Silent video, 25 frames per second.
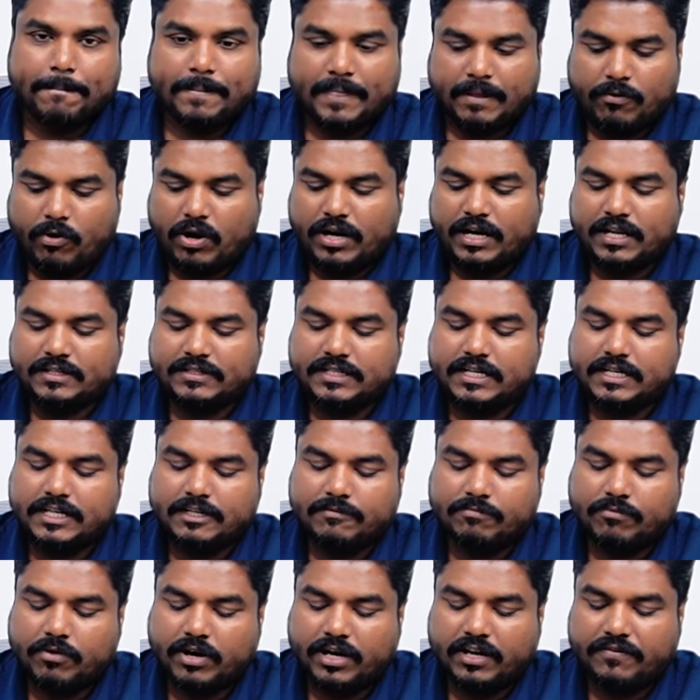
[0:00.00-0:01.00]
what is genetic
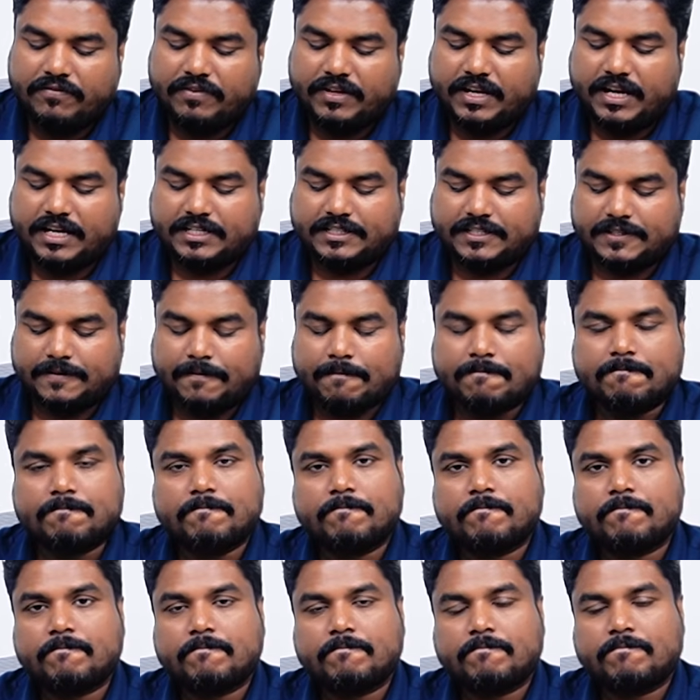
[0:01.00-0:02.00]
modification?
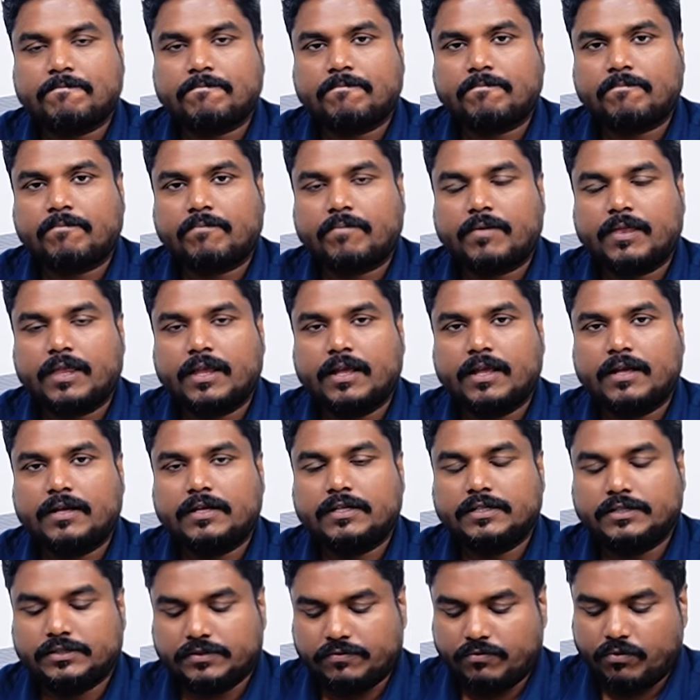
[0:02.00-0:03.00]

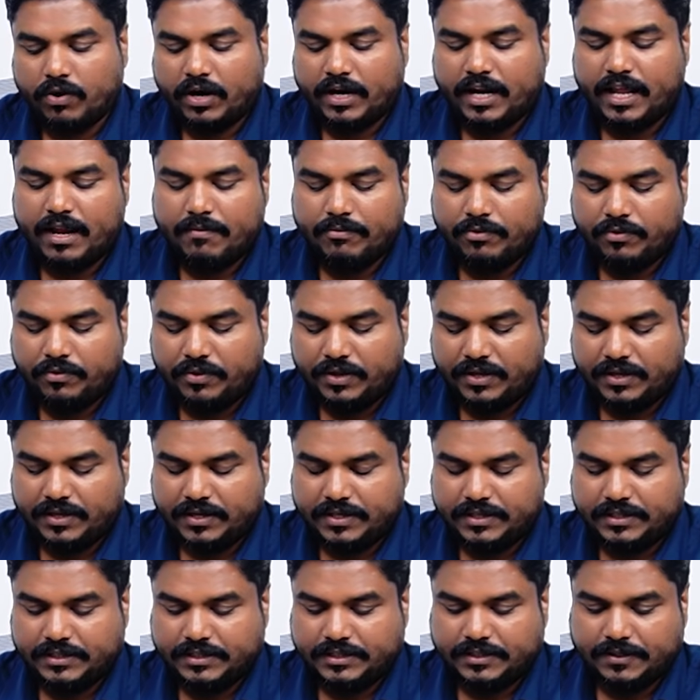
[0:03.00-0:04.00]
So what I am doing
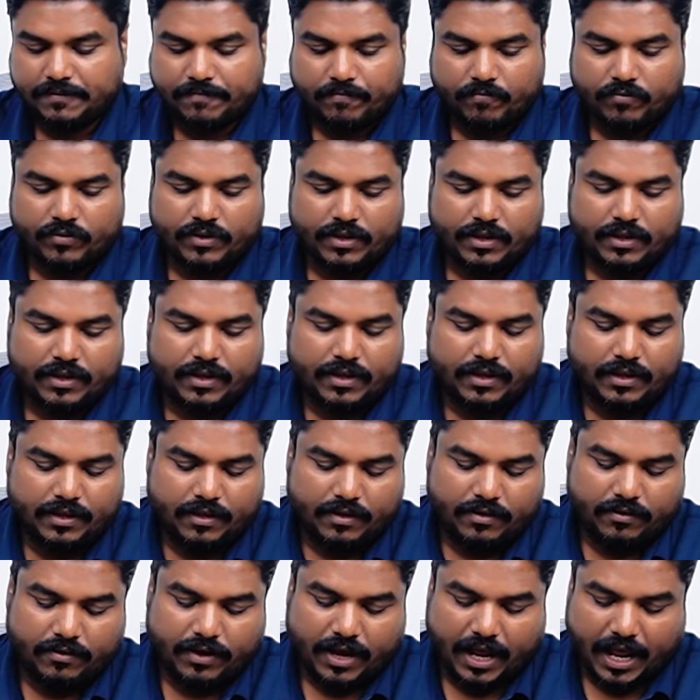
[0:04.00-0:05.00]
is,
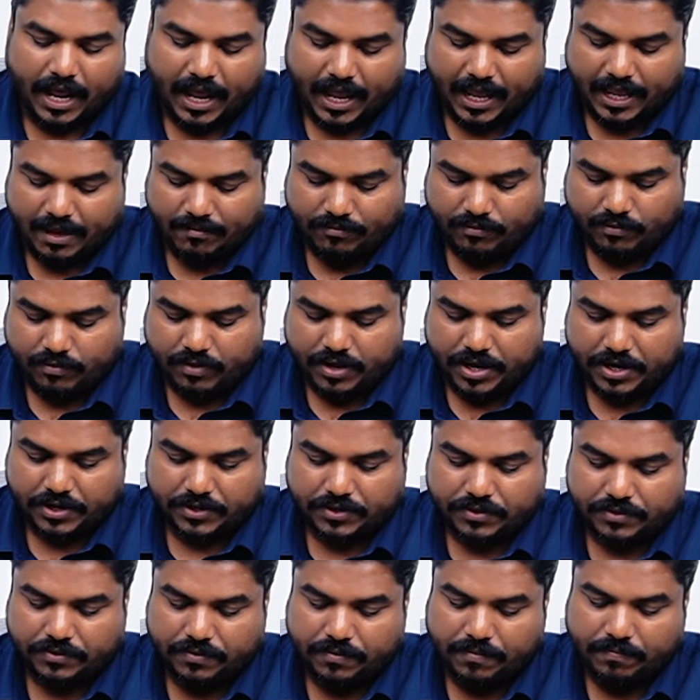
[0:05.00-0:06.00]
I am
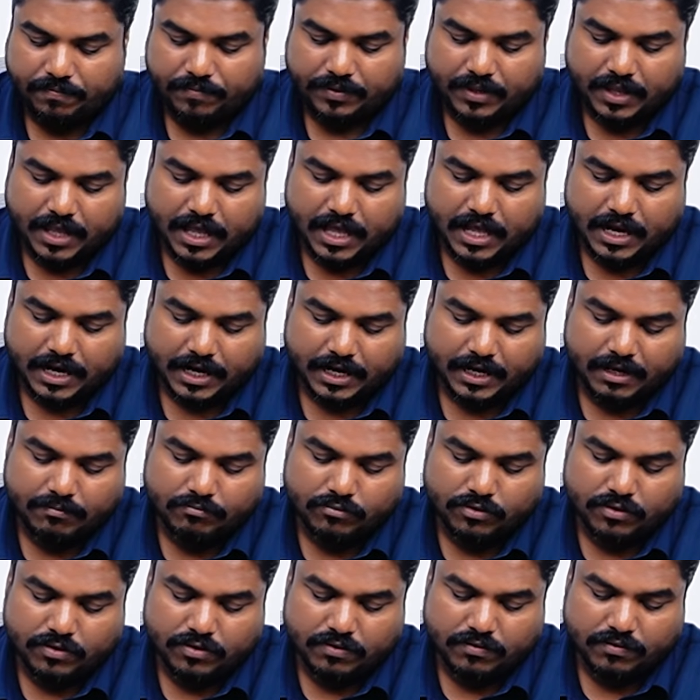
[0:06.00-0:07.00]
going to
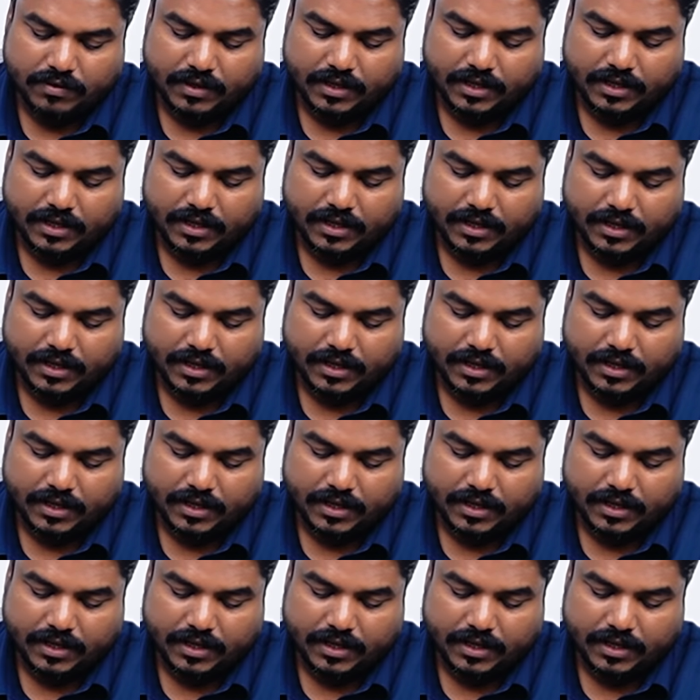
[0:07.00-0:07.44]
remove,